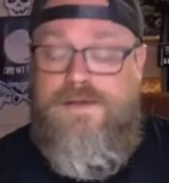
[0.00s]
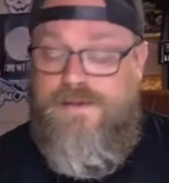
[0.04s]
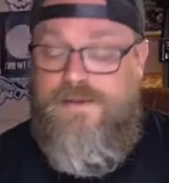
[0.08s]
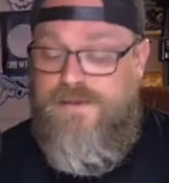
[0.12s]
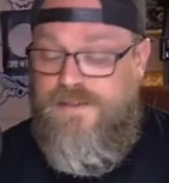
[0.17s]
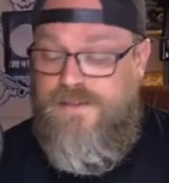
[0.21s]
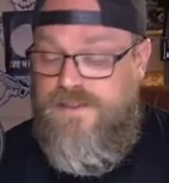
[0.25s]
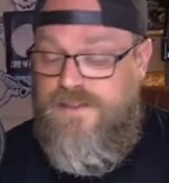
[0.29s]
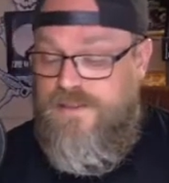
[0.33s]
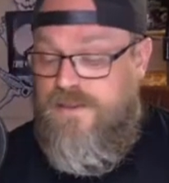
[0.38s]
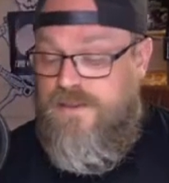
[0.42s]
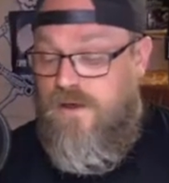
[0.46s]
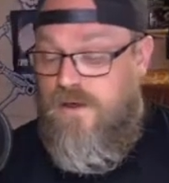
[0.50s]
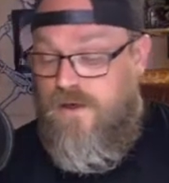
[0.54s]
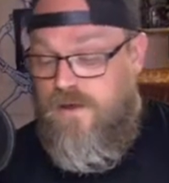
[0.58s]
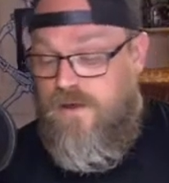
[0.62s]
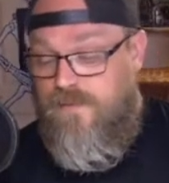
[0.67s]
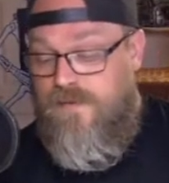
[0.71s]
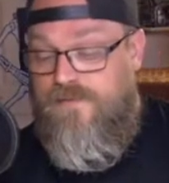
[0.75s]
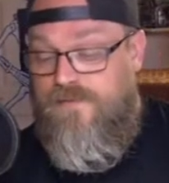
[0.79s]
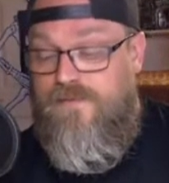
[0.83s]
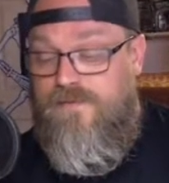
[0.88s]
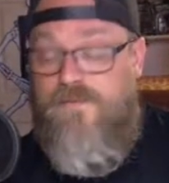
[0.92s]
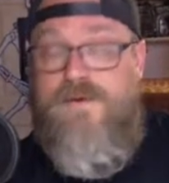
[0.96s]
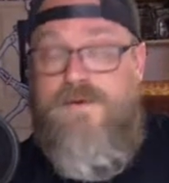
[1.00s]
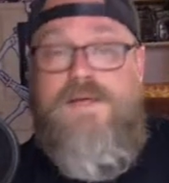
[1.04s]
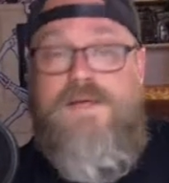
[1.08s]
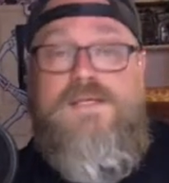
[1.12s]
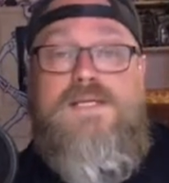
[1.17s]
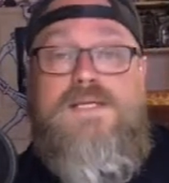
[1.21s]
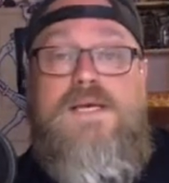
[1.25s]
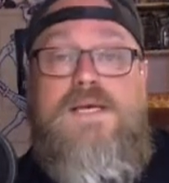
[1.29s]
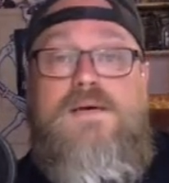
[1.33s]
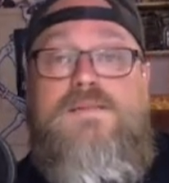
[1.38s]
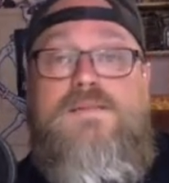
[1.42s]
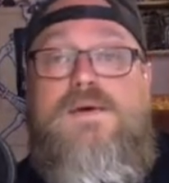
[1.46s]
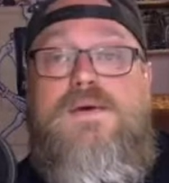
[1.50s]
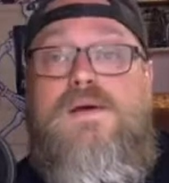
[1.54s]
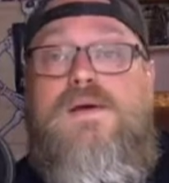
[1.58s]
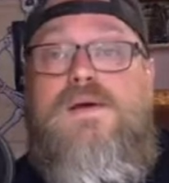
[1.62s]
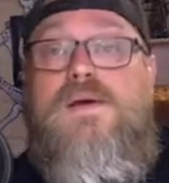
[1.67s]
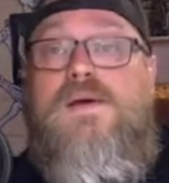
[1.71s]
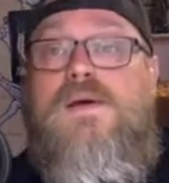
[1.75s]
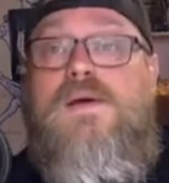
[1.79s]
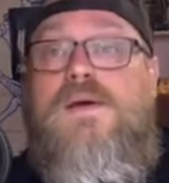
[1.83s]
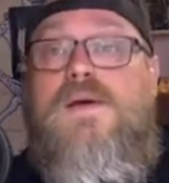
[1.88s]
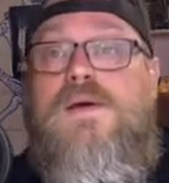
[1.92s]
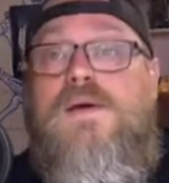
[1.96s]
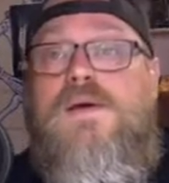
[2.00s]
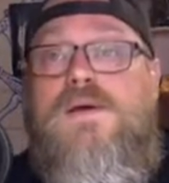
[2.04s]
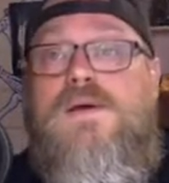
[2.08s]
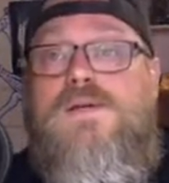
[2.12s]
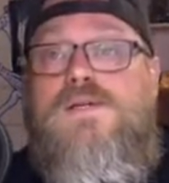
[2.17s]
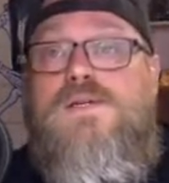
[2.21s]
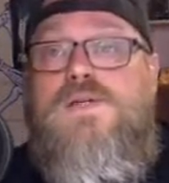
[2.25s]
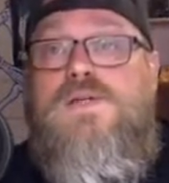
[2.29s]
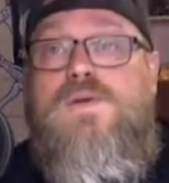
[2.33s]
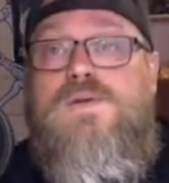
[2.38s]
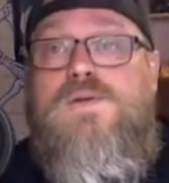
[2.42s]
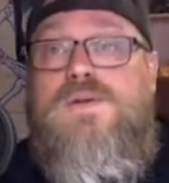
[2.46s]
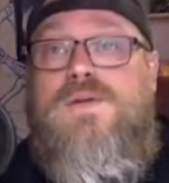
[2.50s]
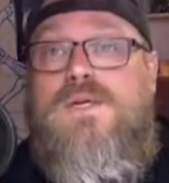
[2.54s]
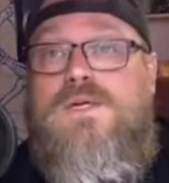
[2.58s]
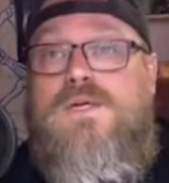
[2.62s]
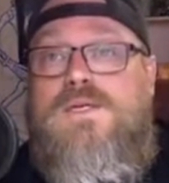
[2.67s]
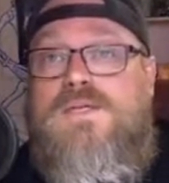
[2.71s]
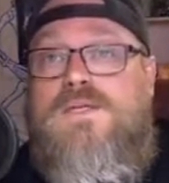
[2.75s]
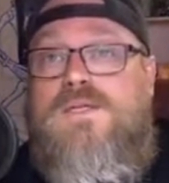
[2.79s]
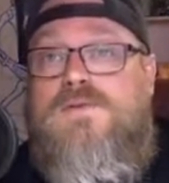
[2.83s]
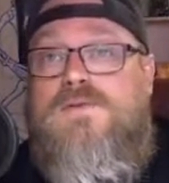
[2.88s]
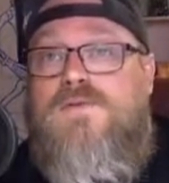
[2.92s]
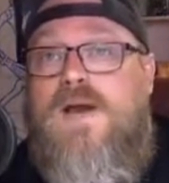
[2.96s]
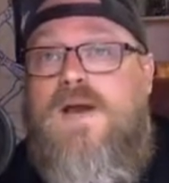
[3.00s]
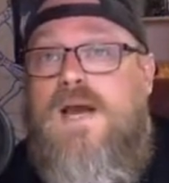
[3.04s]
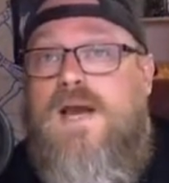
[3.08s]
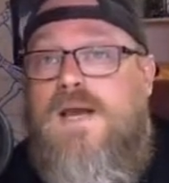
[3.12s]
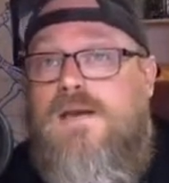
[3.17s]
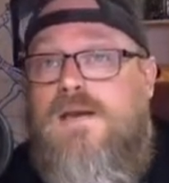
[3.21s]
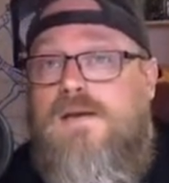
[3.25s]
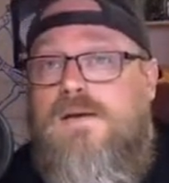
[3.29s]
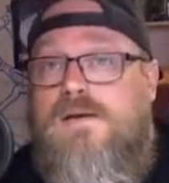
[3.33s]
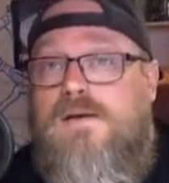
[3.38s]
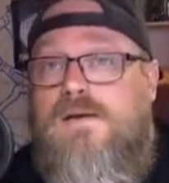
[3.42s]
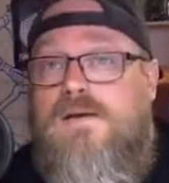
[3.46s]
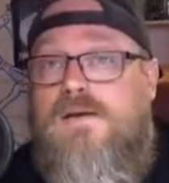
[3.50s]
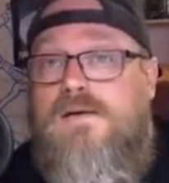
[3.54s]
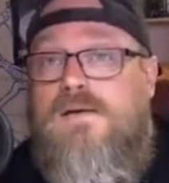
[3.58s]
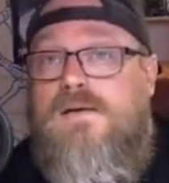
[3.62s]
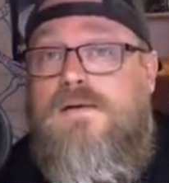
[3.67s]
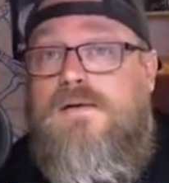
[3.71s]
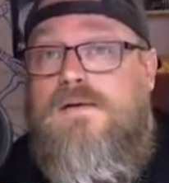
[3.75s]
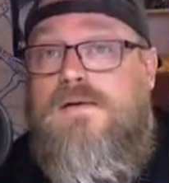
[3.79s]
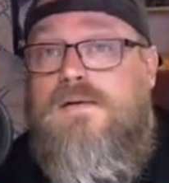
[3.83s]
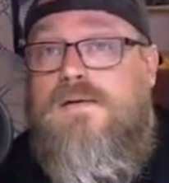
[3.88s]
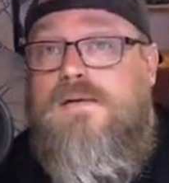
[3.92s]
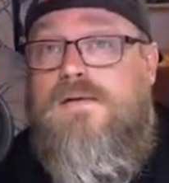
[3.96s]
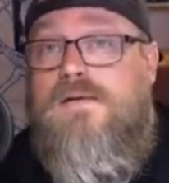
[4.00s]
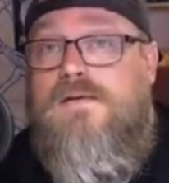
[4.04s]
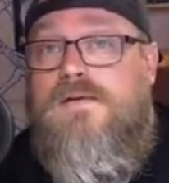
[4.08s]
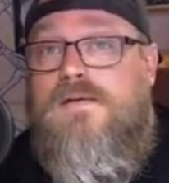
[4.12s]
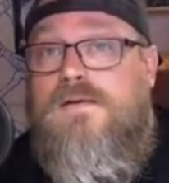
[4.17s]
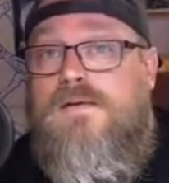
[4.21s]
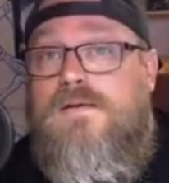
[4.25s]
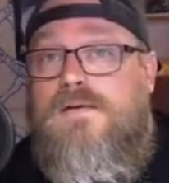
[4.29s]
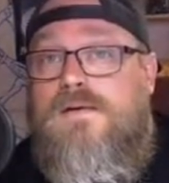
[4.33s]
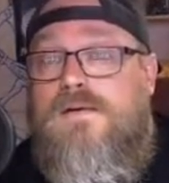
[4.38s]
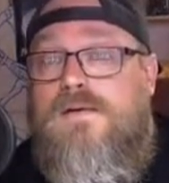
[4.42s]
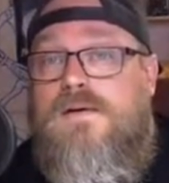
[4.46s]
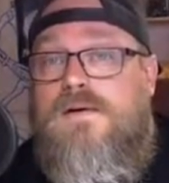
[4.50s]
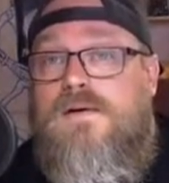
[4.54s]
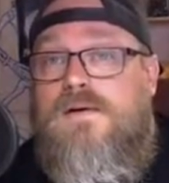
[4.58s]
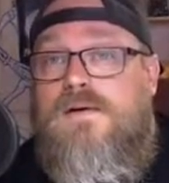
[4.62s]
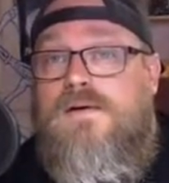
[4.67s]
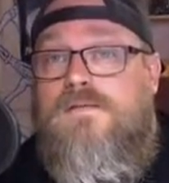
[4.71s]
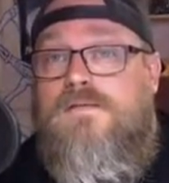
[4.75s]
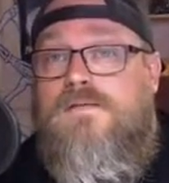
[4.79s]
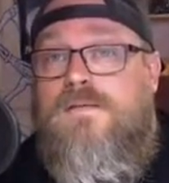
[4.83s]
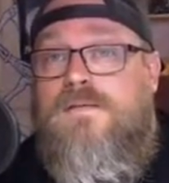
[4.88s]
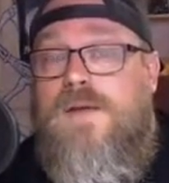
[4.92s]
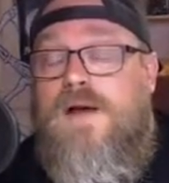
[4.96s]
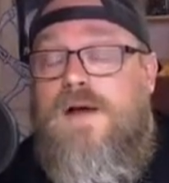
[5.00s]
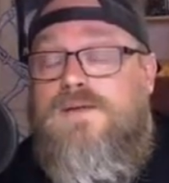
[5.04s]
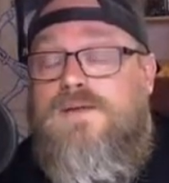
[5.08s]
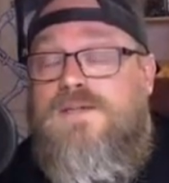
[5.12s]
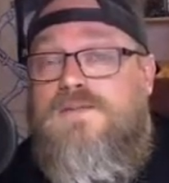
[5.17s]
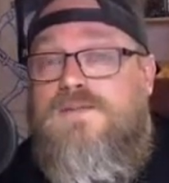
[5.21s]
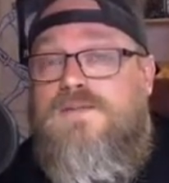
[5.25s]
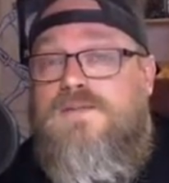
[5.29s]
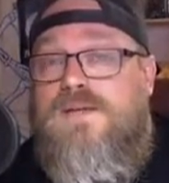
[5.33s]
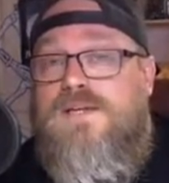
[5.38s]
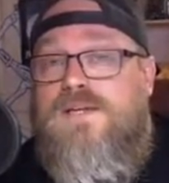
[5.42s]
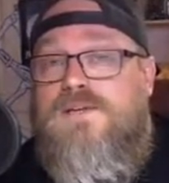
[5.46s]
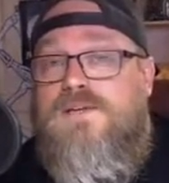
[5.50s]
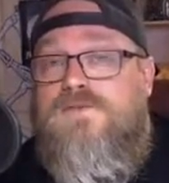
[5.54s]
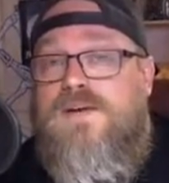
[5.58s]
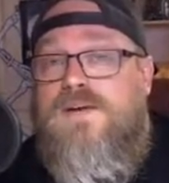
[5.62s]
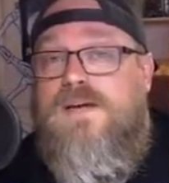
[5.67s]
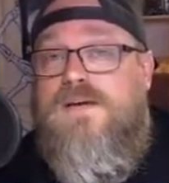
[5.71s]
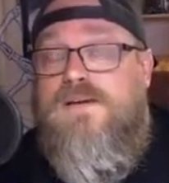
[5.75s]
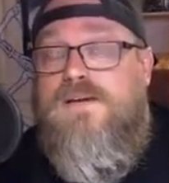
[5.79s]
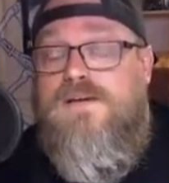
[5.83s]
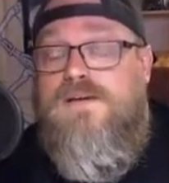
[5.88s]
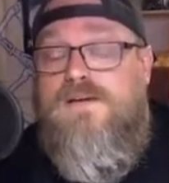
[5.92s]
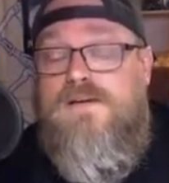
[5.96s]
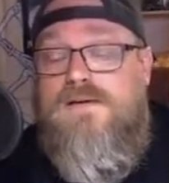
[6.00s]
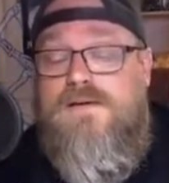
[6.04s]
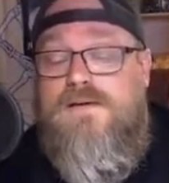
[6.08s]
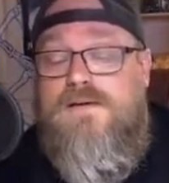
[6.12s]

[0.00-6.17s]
this is not going to be for resale, but Toothless the Dragon from How to Train Your Dragon.